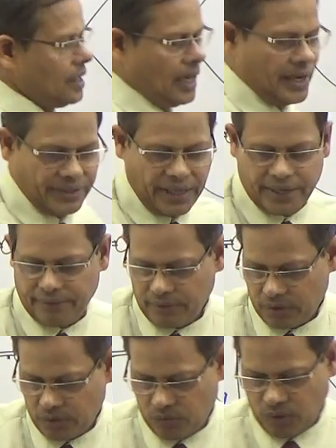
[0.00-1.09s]
And then
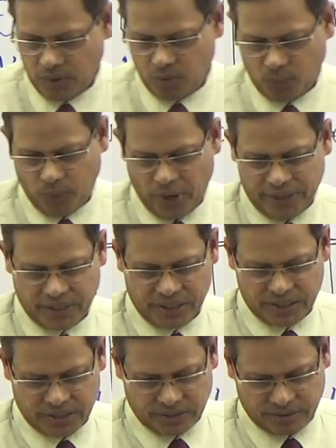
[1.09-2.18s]
one more point
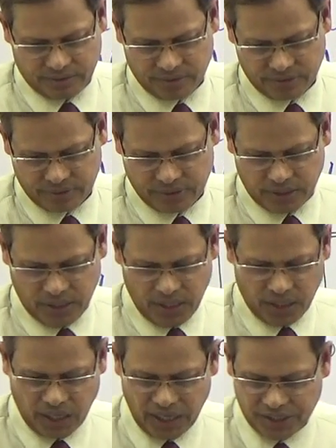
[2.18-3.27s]
is
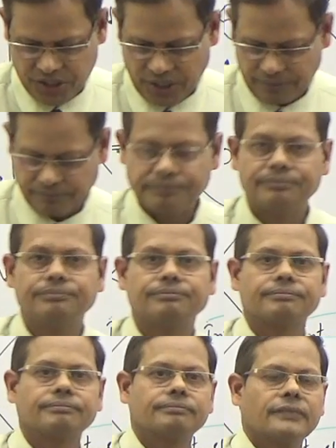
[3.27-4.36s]
collection.
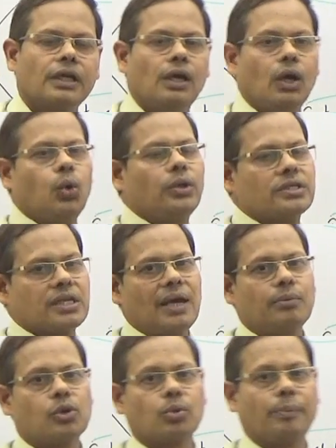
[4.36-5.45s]
Who is
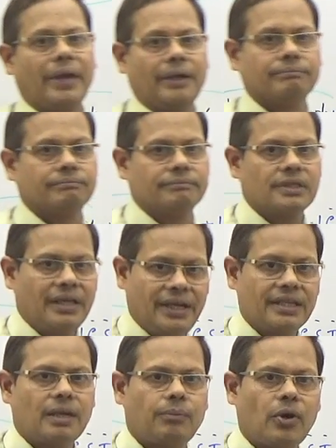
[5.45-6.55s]
liable to pay?
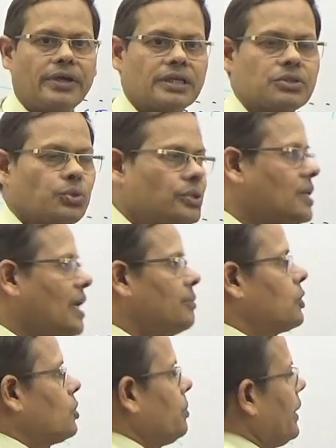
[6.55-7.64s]
Another point is who is liable
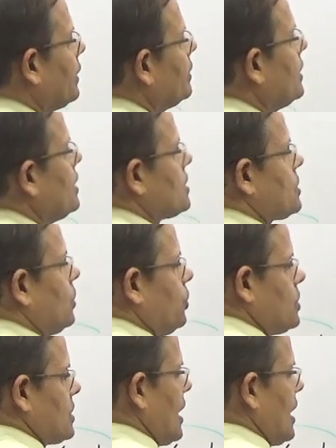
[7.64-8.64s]
to pay. So, who is